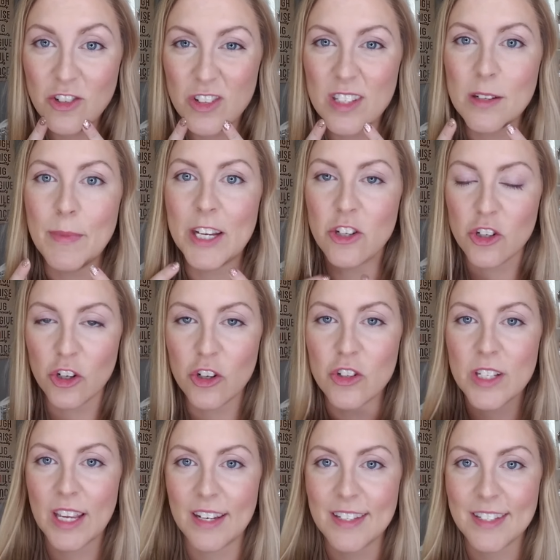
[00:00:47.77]
just to make sure your
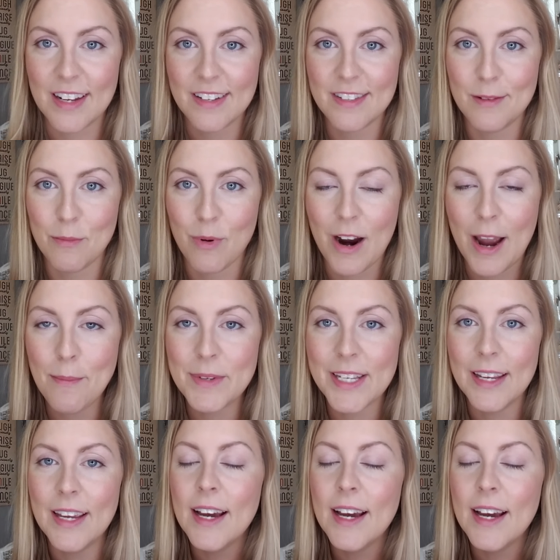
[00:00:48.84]
skin is nice and prepped.